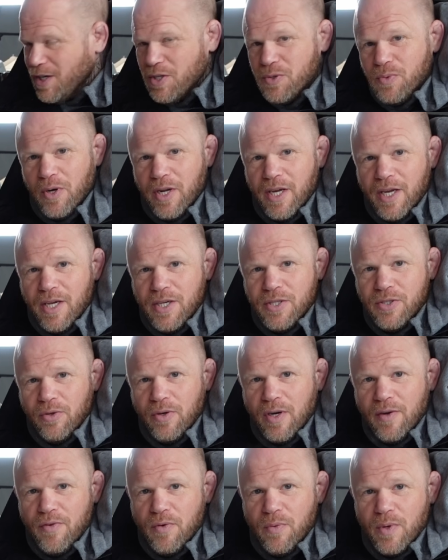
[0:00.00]
is what it is.
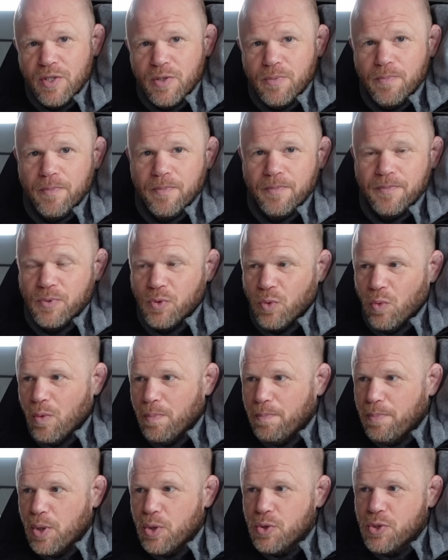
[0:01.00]
Not everyone's sort
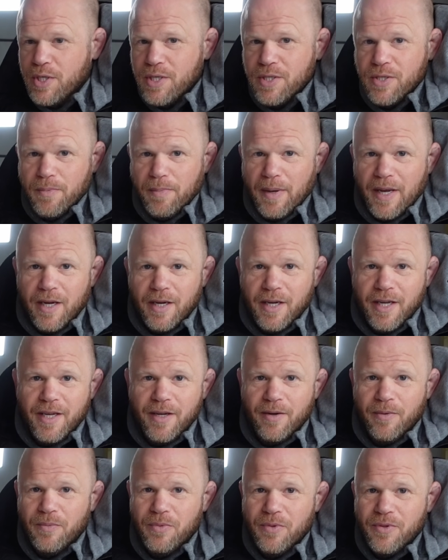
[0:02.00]
of pussies about
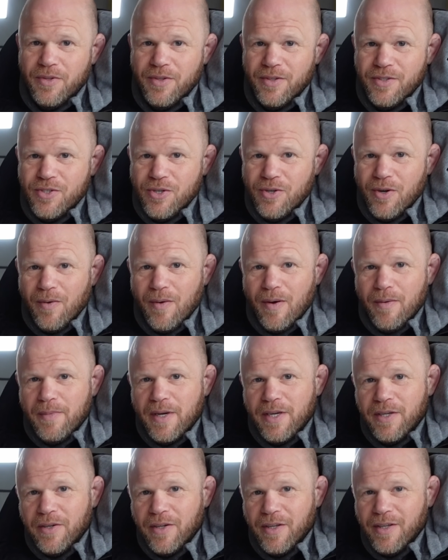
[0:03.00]
it, and do you know what
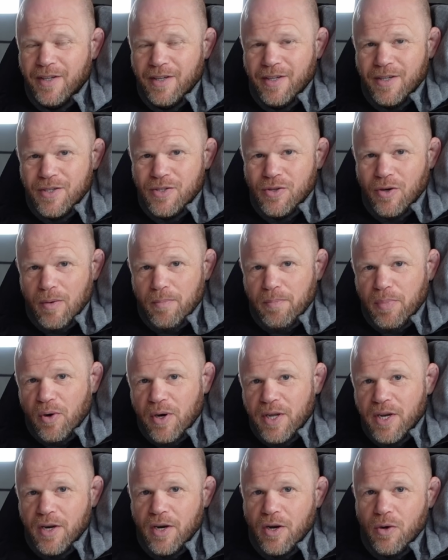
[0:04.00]
I mean? It's like
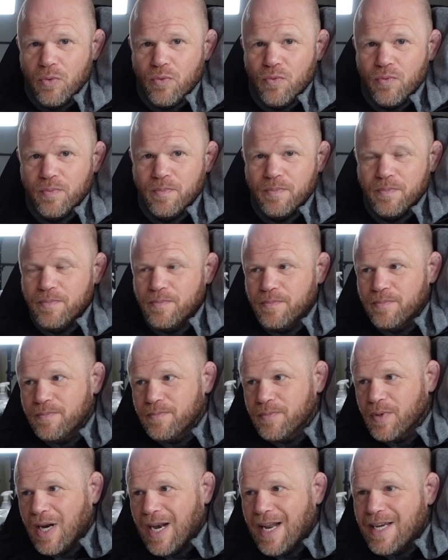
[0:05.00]
buying an old
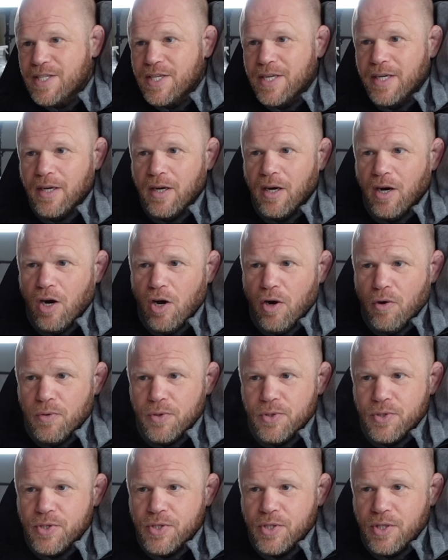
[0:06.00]
classic car
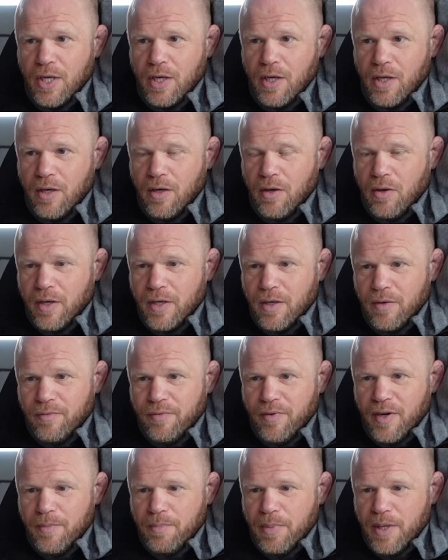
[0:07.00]
and sticking like a
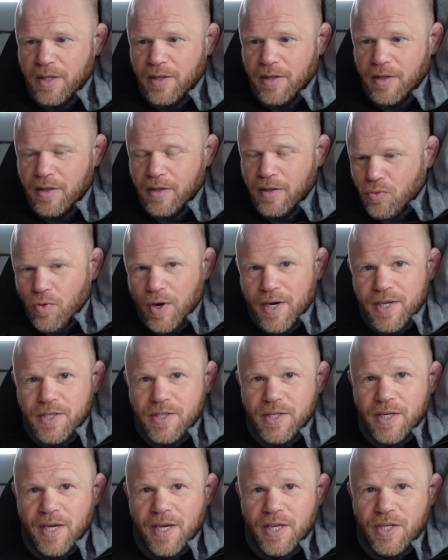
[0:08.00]
flipping
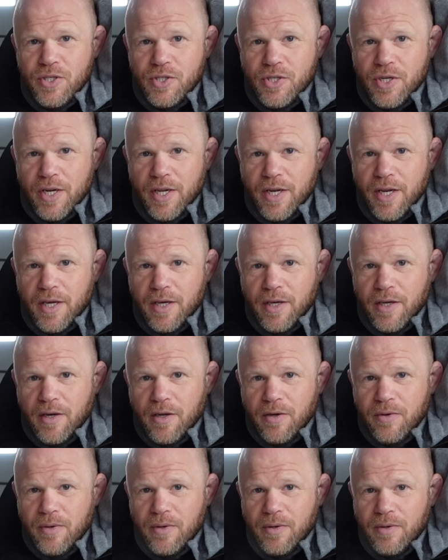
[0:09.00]
crazy engine in it, you
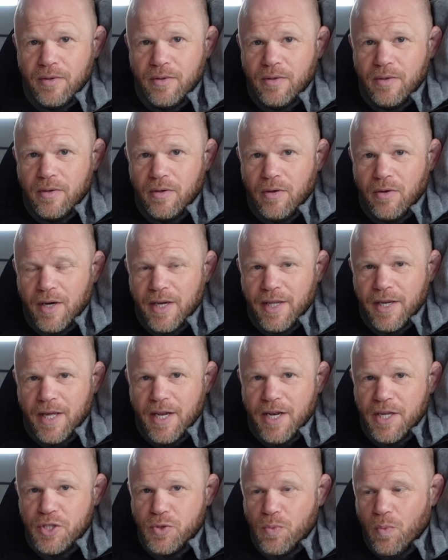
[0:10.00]
know? Like an
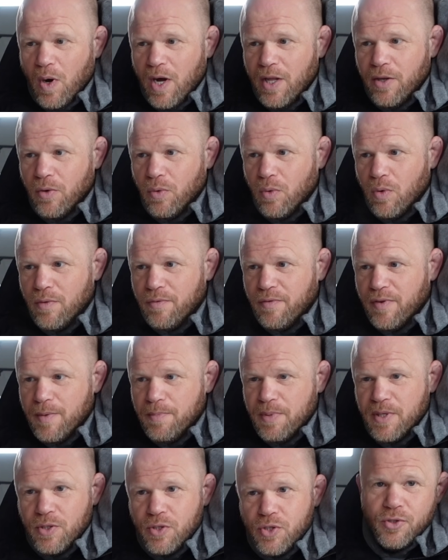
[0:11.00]
LS1 or a
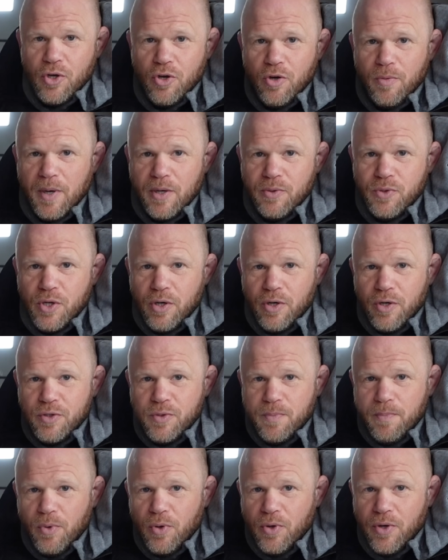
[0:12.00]
flipping
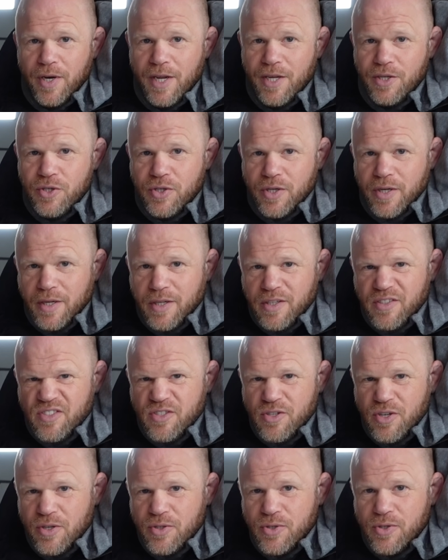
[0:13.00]
turbocharged modern engine.
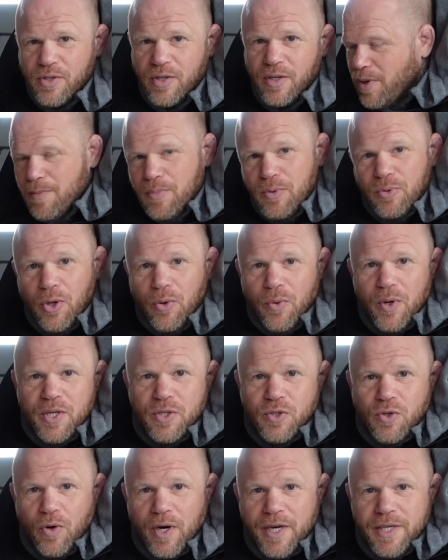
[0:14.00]
It's just, people do
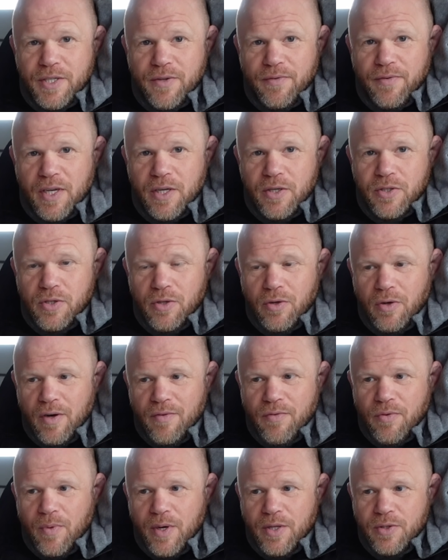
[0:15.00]
these crazy things and not
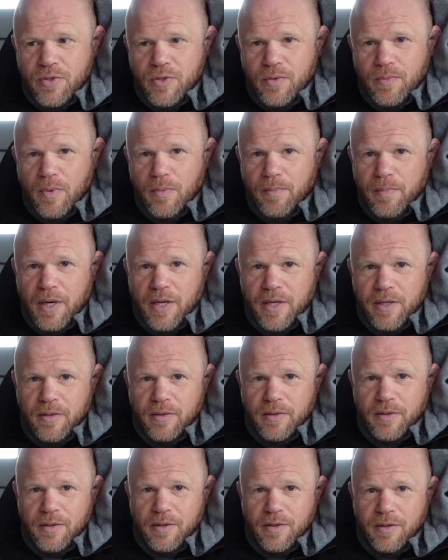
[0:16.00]
everyone's a complete
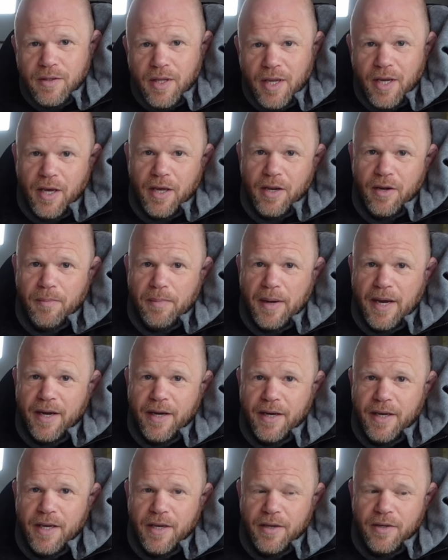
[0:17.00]
dickhead
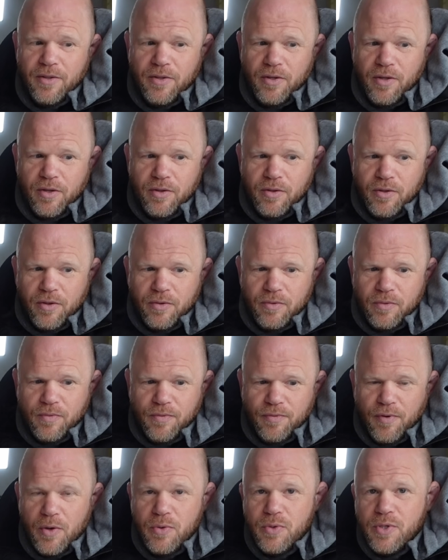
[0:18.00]
about it and
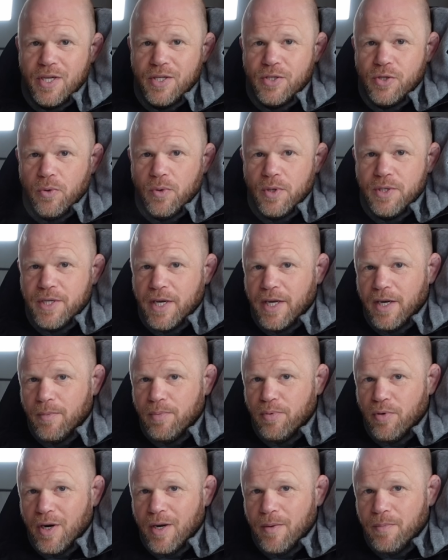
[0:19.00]
throws their toys out
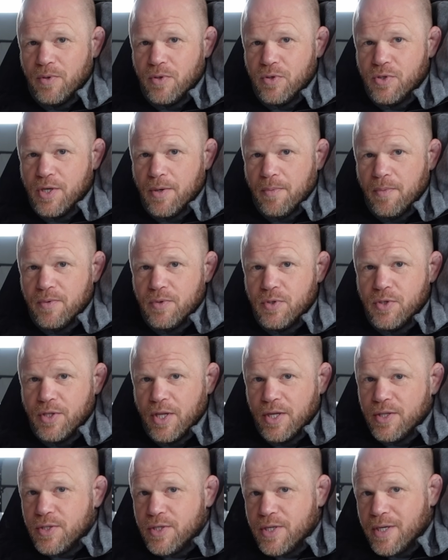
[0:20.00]
the pram because someone's
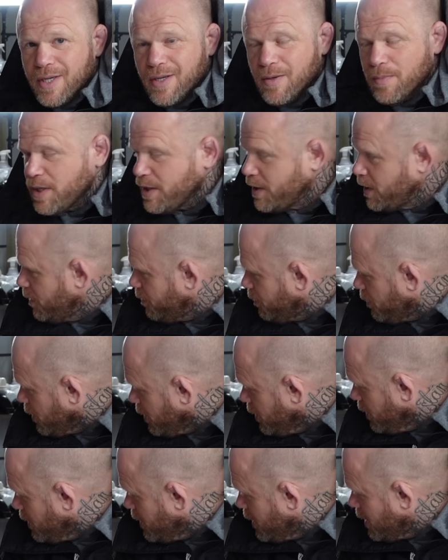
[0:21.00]
done something a bit
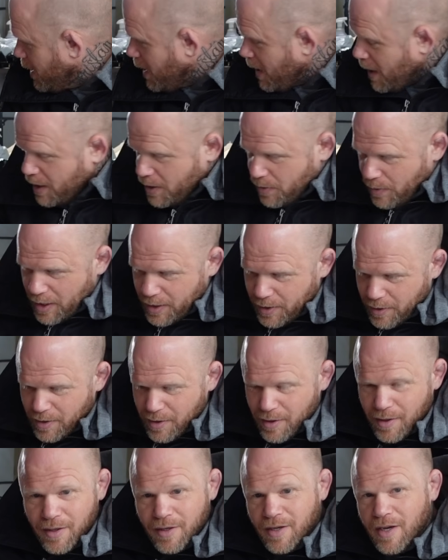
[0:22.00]
different. Anyway,
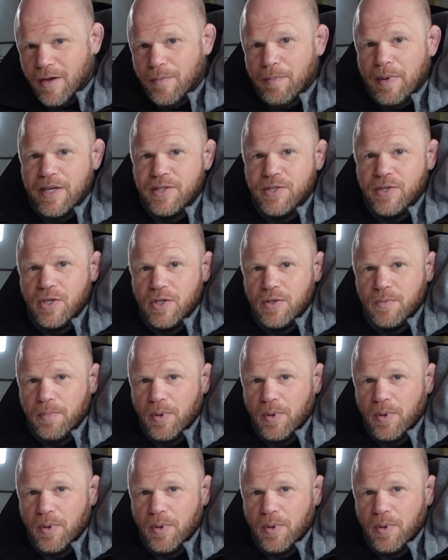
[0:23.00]
going back to this